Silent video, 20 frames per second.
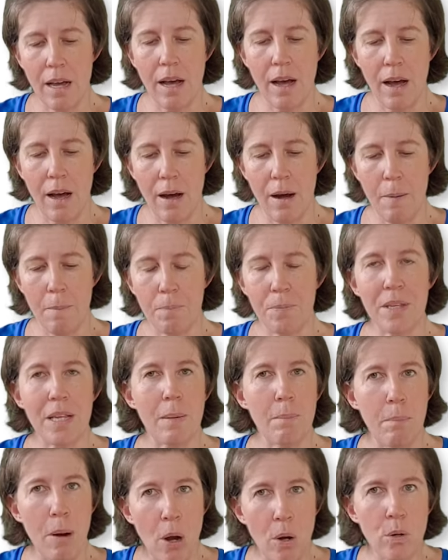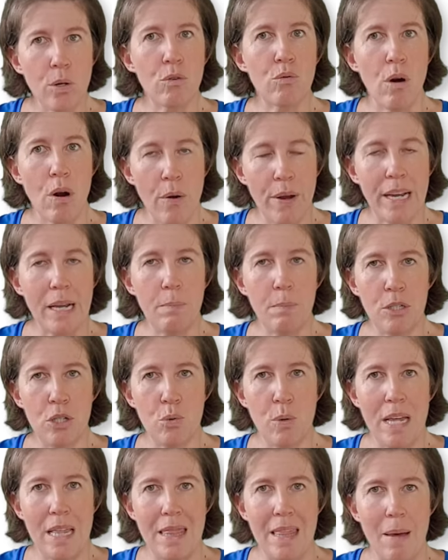bone growing in
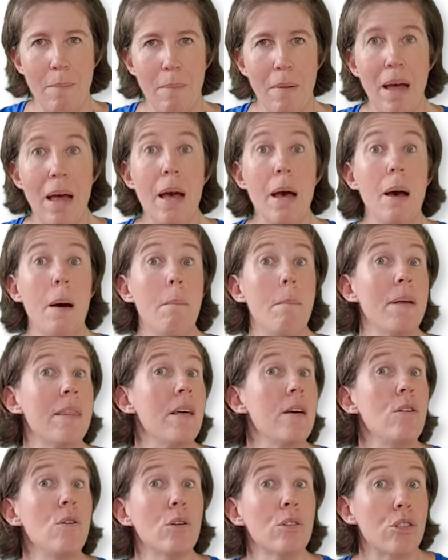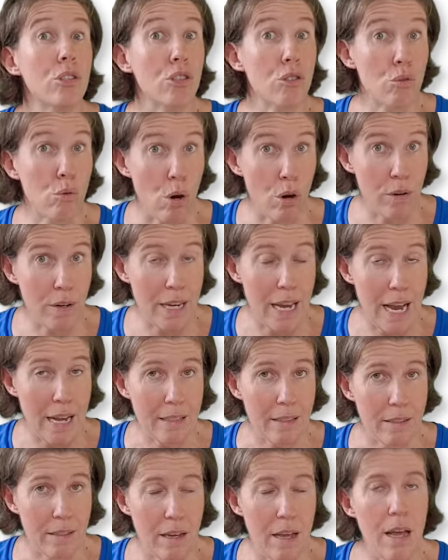between them, but they're not strong
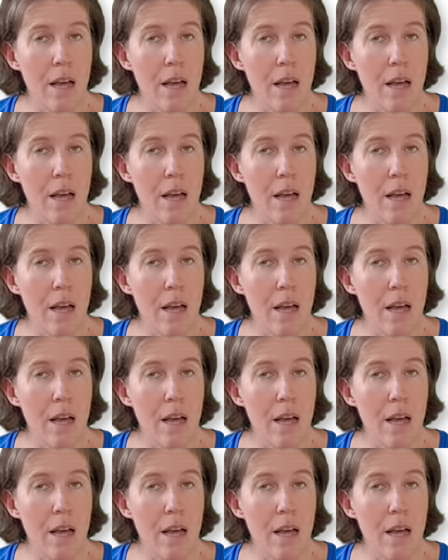yet.